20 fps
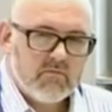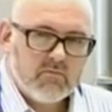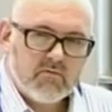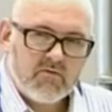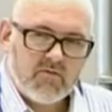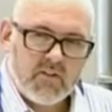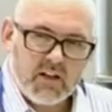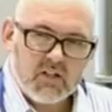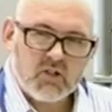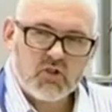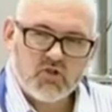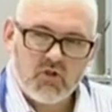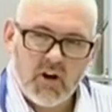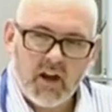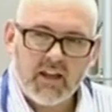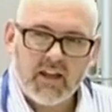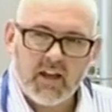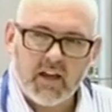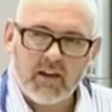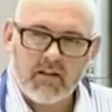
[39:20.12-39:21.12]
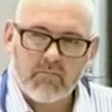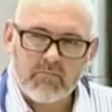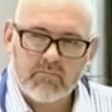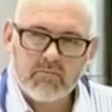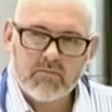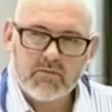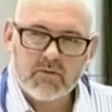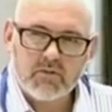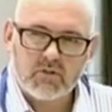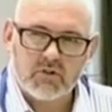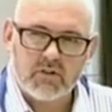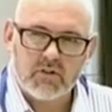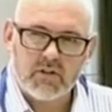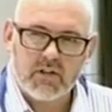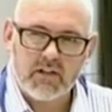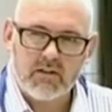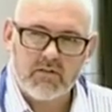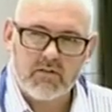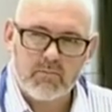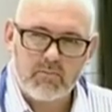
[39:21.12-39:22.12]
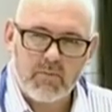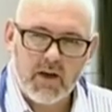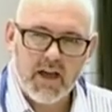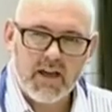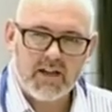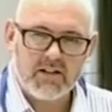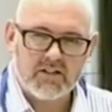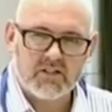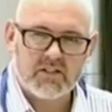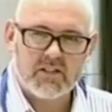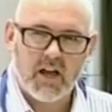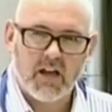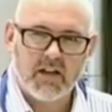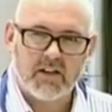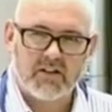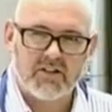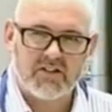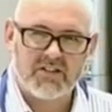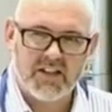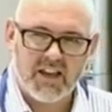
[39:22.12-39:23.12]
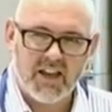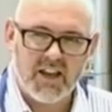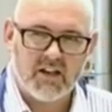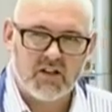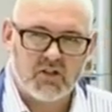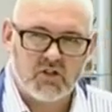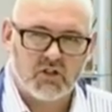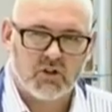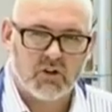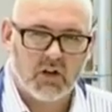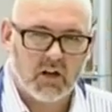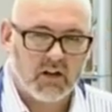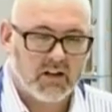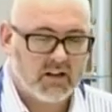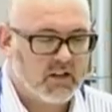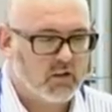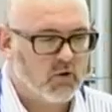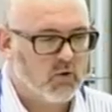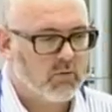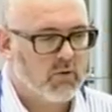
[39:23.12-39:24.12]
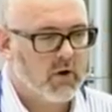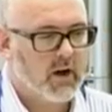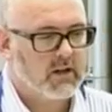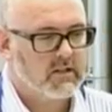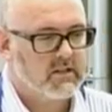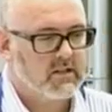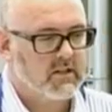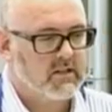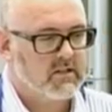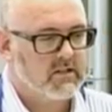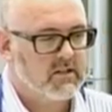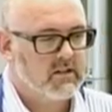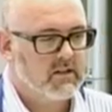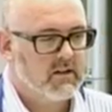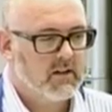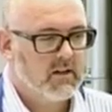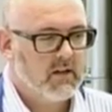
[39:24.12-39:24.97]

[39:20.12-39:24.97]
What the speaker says: Fast-tracking sort of the pain science into clinical practice.